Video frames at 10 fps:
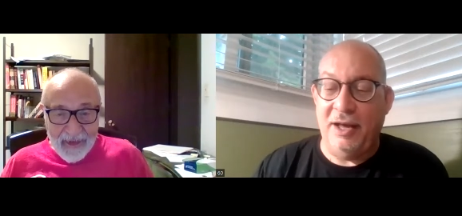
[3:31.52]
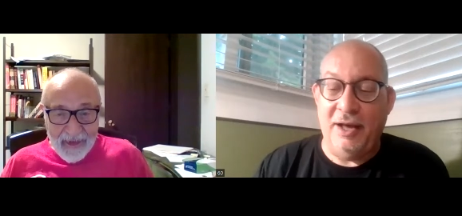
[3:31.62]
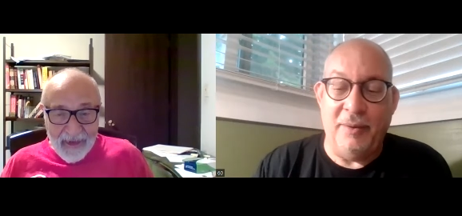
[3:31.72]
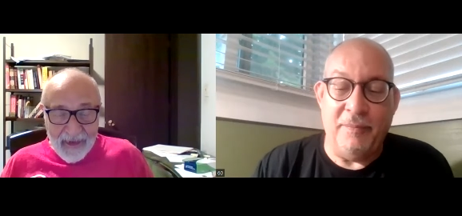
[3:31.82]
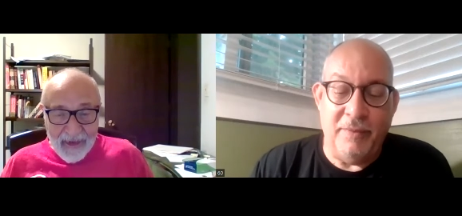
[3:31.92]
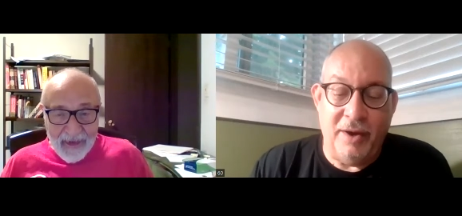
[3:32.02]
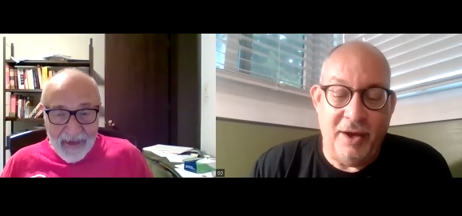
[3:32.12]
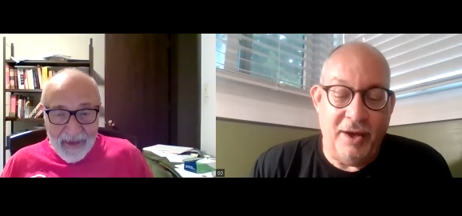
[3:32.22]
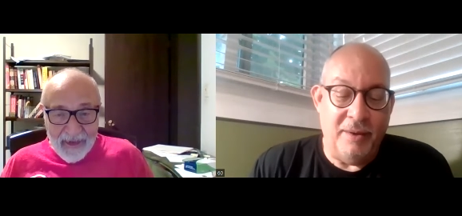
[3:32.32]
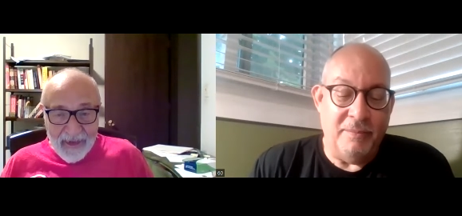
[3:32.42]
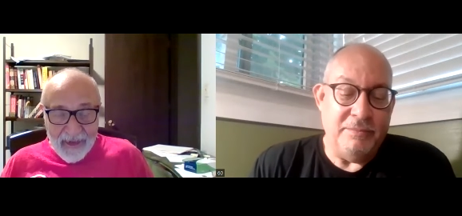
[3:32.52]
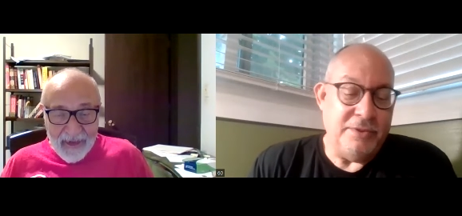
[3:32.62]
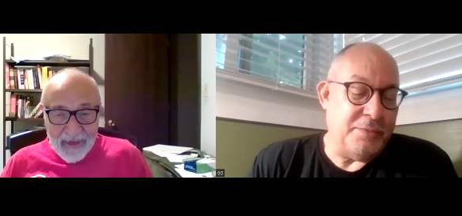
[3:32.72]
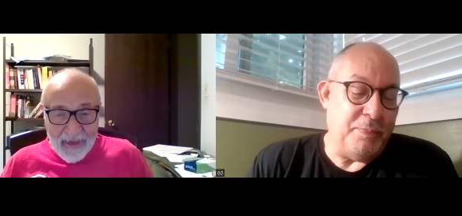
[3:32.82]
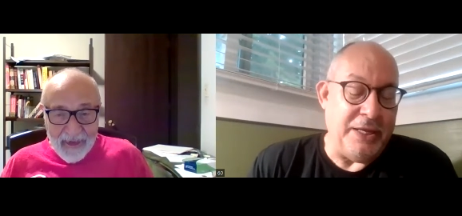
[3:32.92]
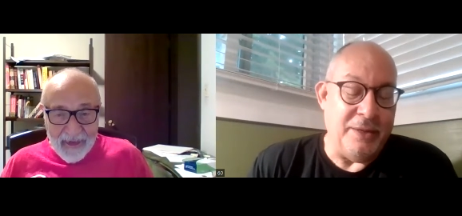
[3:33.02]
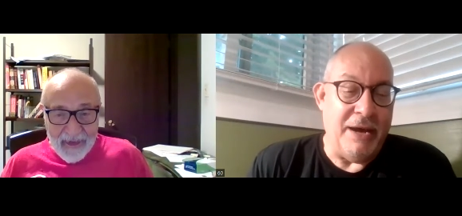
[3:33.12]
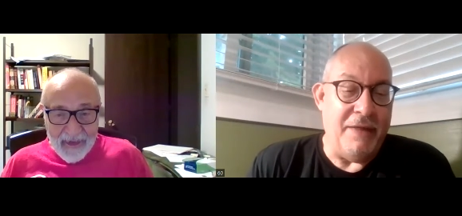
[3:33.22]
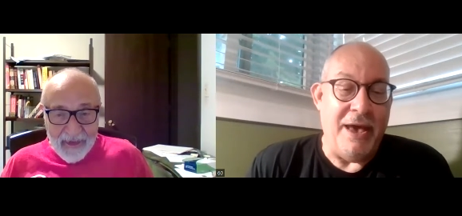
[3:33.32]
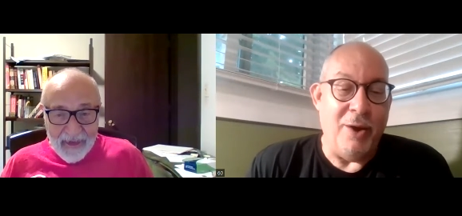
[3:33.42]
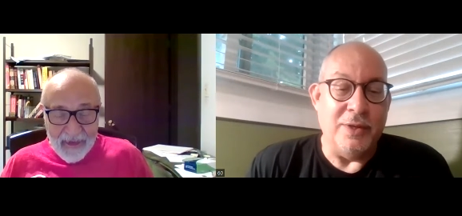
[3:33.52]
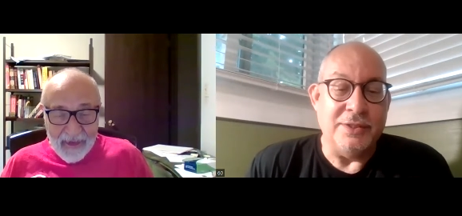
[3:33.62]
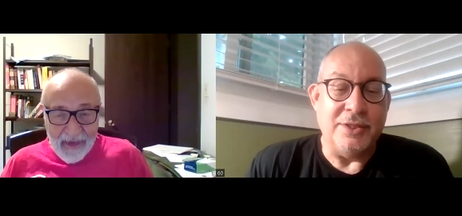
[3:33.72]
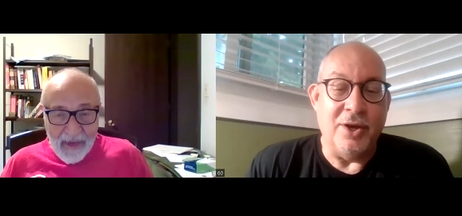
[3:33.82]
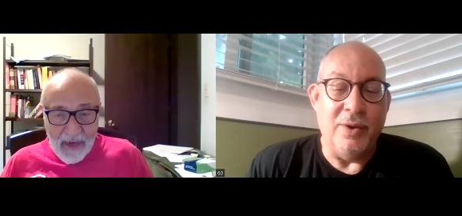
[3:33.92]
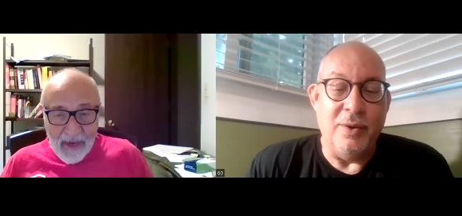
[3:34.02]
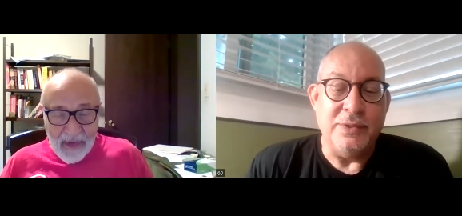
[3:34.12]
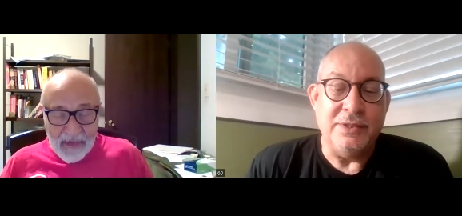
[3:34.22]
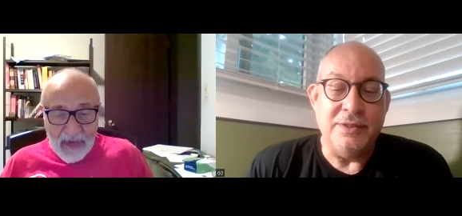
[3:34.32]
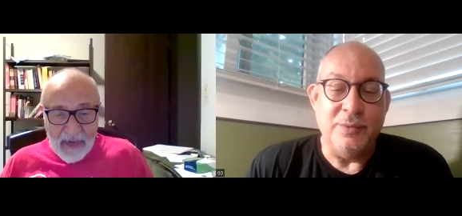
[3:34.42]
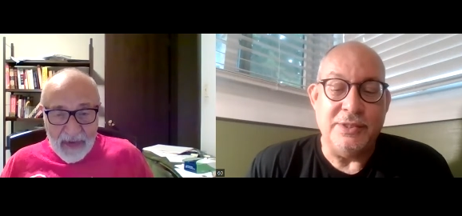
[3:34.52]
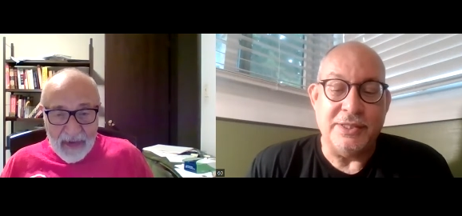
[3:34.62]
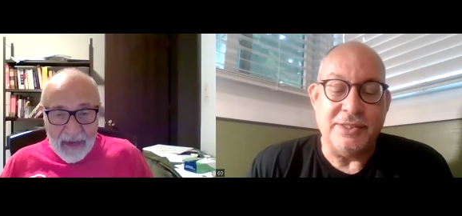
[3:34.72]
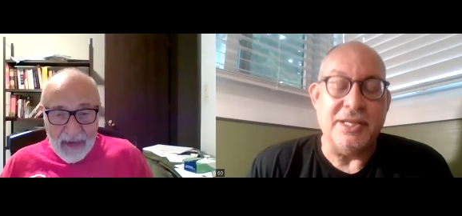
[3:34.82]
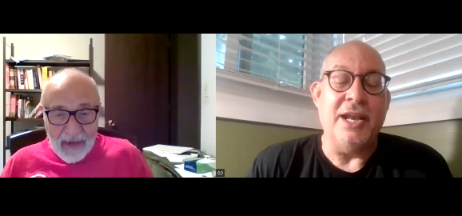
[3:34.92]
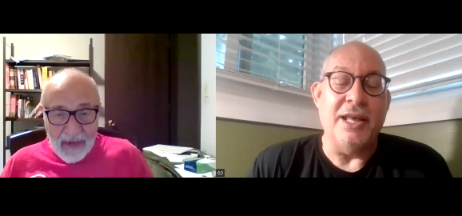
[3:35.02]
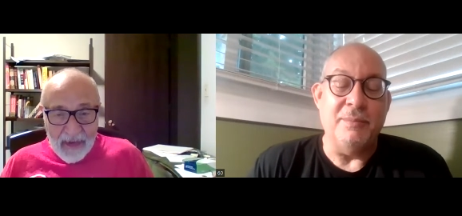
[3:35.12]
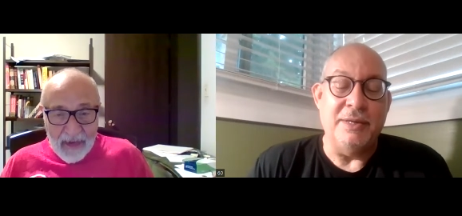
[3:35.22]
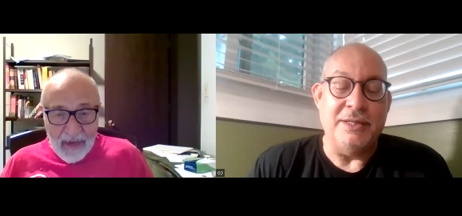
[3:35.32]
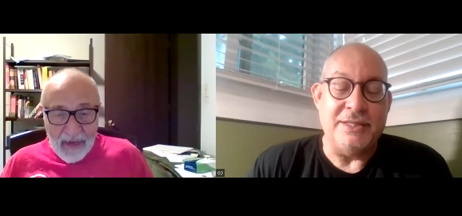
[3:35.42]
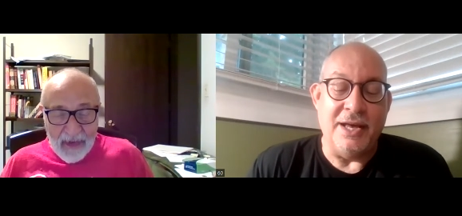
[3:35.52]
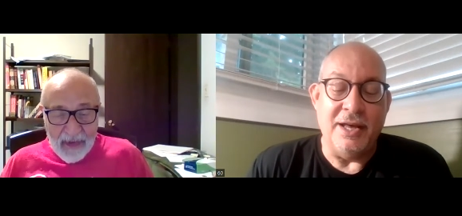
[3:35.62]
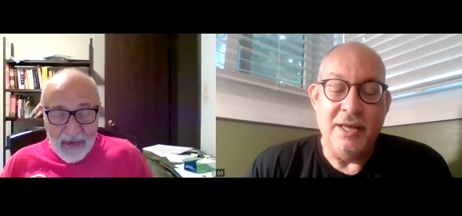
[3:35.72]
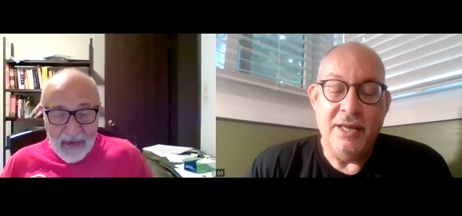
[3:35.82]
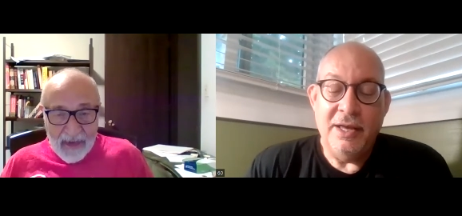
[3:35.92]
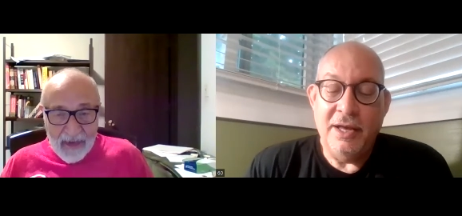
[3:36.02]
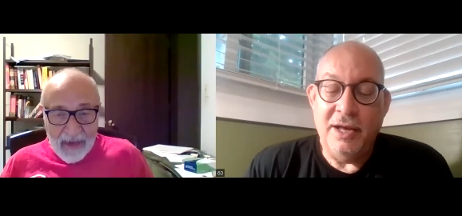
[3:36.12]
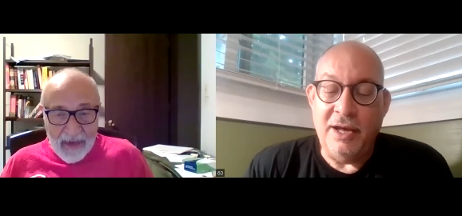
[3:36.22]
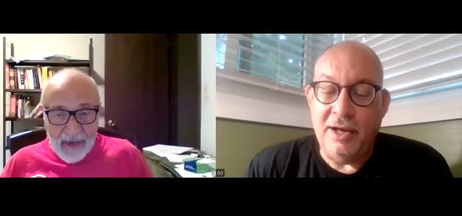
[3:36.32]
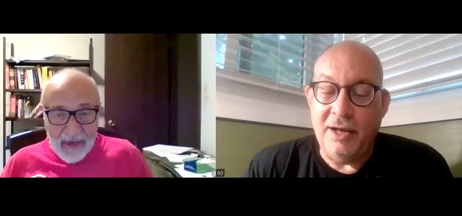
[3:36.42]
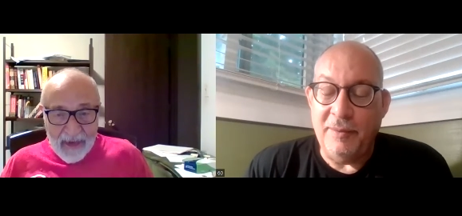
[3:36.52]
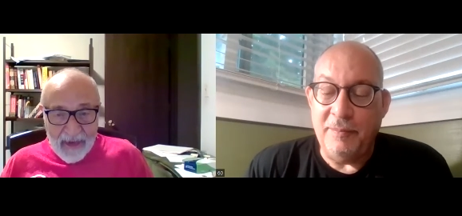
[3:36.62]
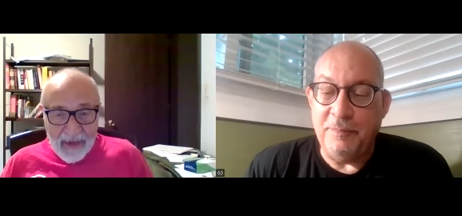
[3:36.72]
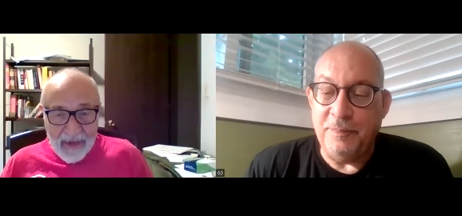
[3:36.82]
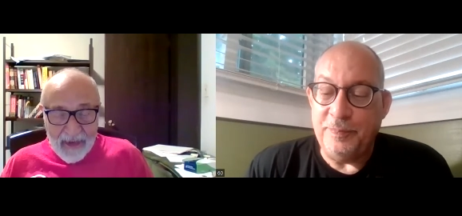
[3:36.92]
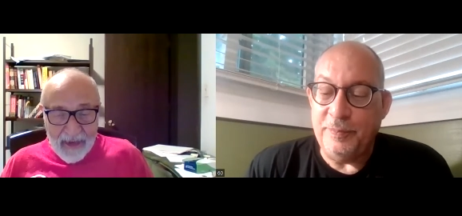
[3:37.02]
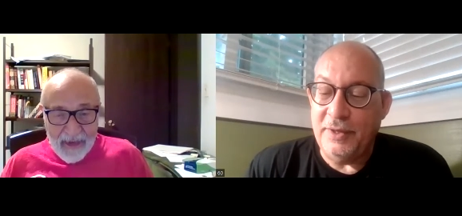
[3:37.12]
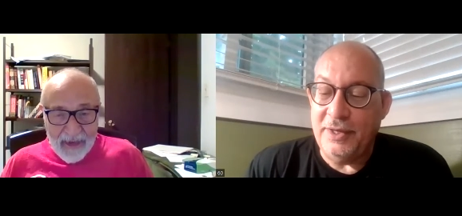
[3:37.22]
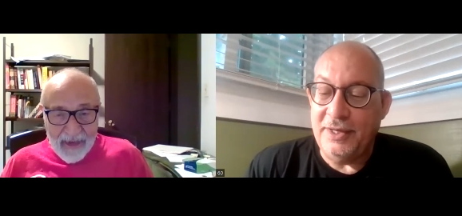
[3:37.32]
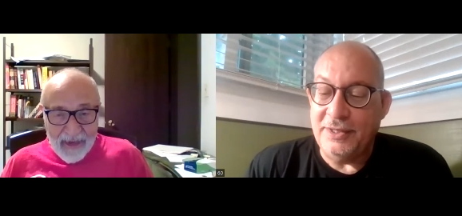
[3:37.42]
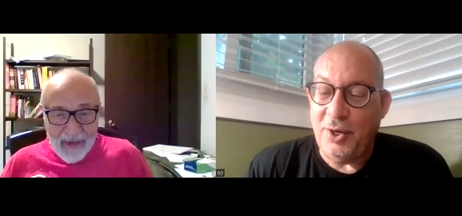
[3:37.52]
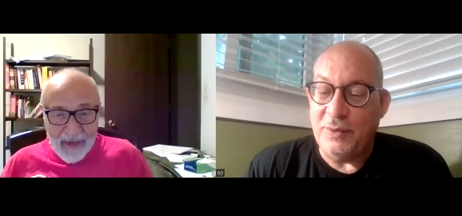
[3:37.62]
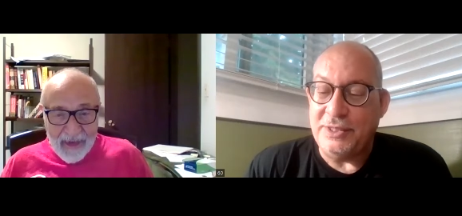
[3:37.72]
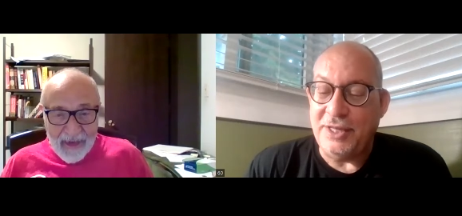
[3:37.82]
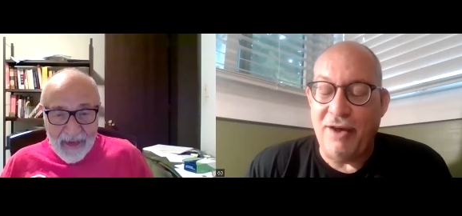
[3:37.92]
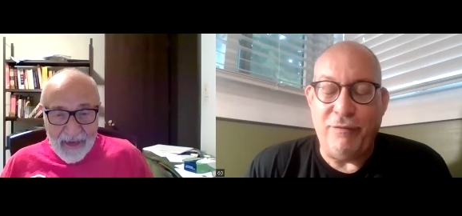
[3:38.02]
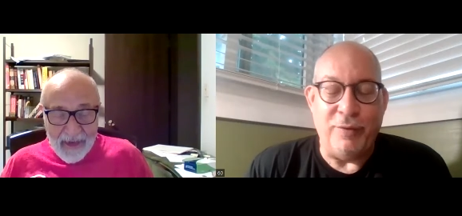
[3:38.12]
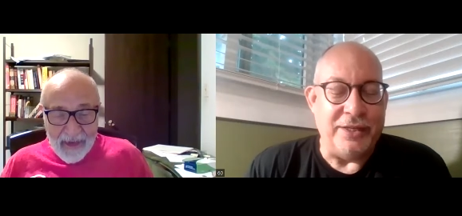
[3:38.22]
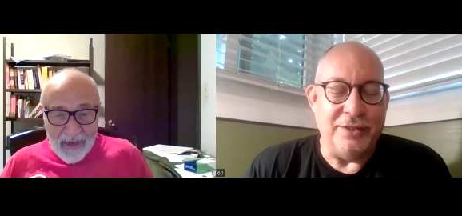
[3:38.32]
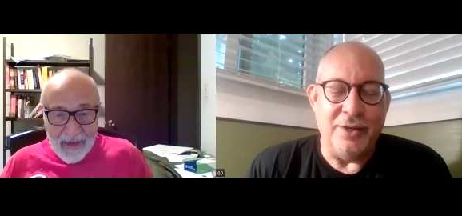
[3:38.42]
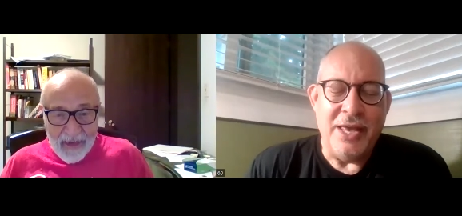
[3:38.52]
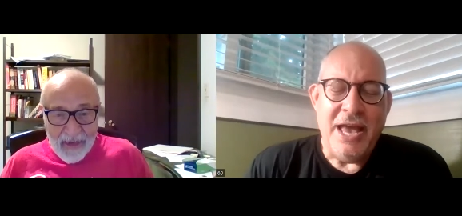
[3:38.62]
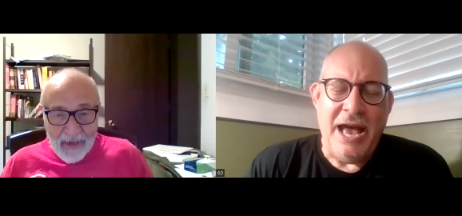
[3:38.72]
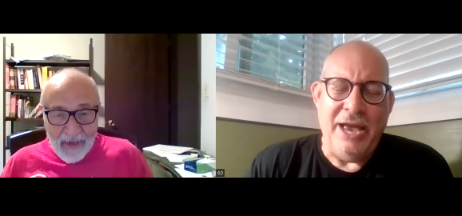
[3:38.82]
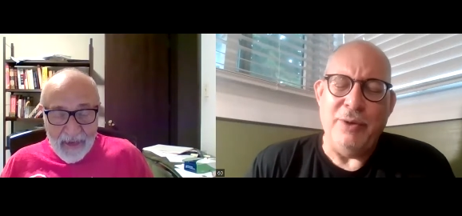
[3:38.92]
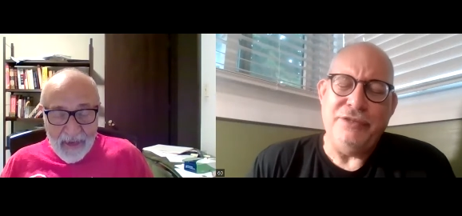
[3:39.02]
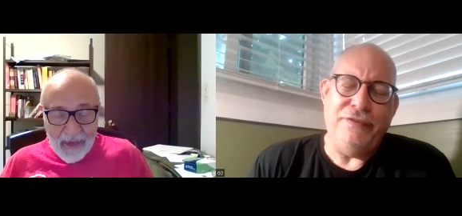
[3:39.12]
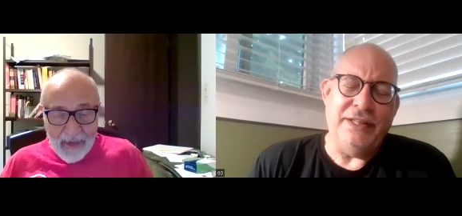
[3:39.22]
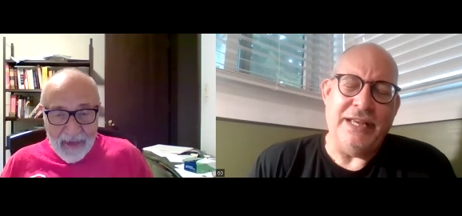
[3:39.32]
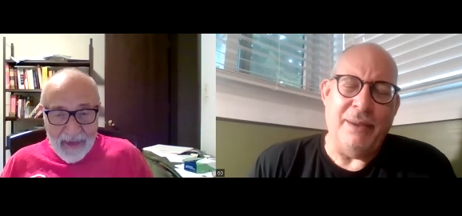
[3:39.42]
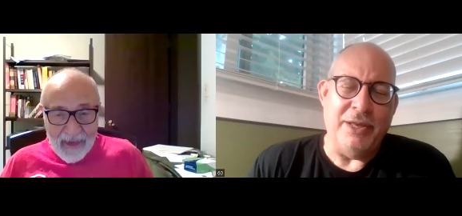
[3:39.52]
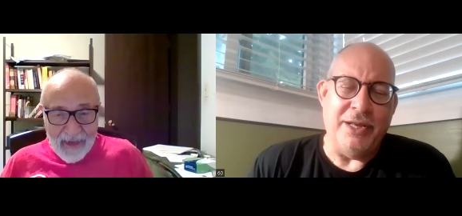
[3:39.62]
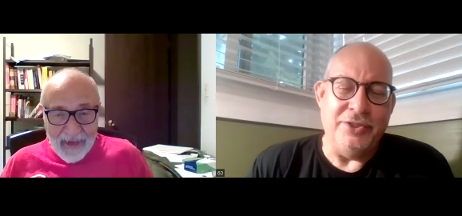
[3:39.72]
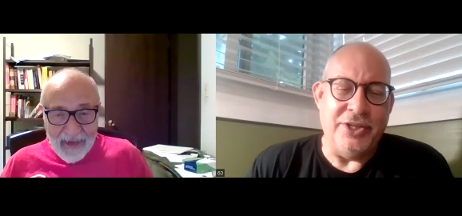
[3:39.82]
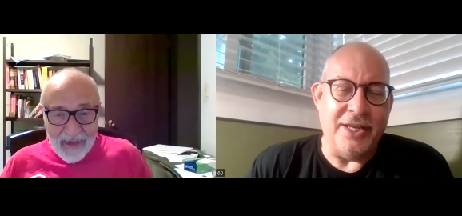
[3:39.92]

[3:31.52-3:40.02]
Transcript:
Speaker 1: um, um, just beat him on that one. So it was it was exciting, but uh, um, it's always tough when you lose. I always feel like I'm going to